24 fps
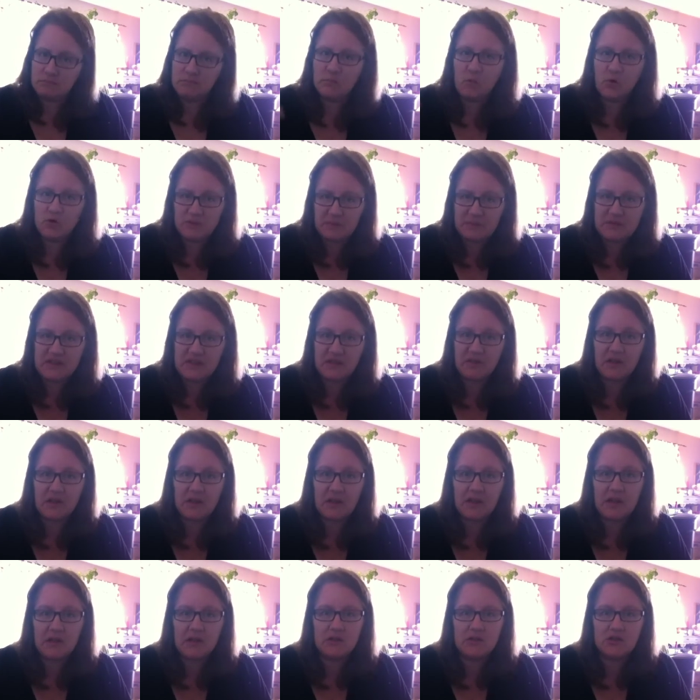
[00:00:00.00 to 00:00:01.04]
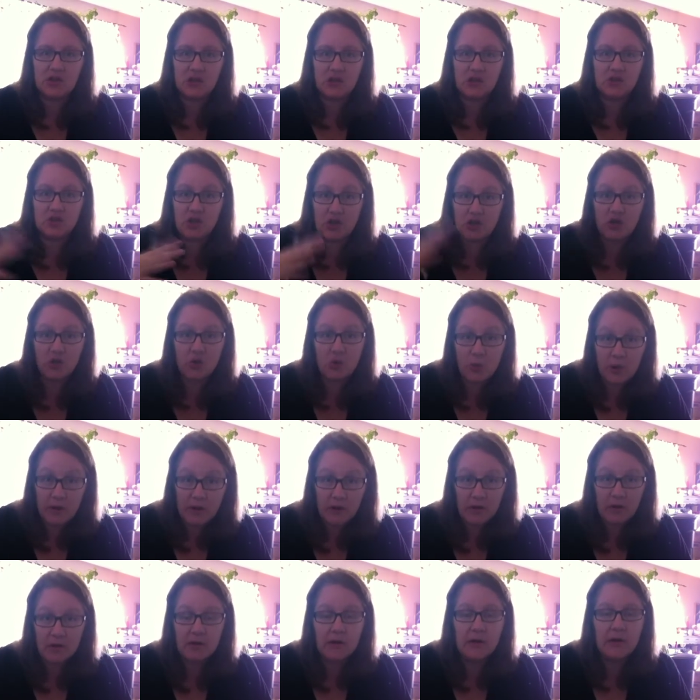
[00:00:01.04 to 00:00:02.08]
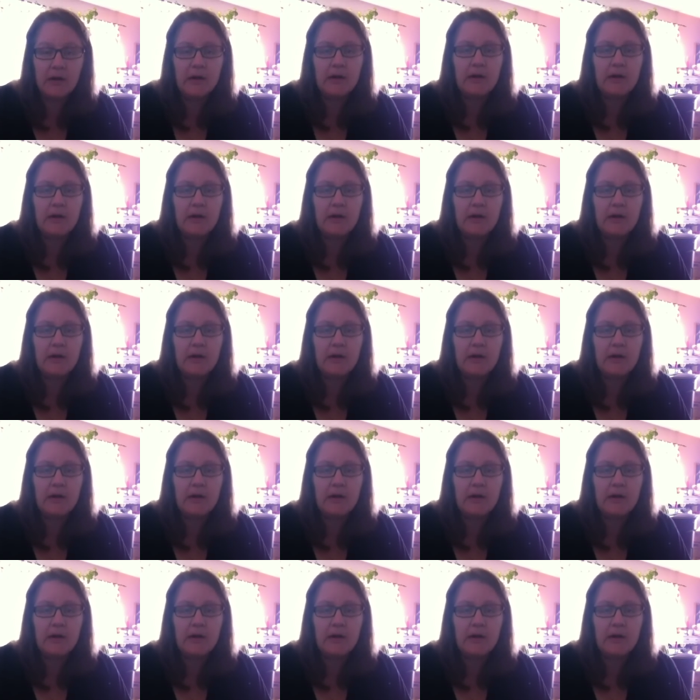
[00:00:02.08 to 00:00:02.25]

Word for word: more specifically the gen gender queer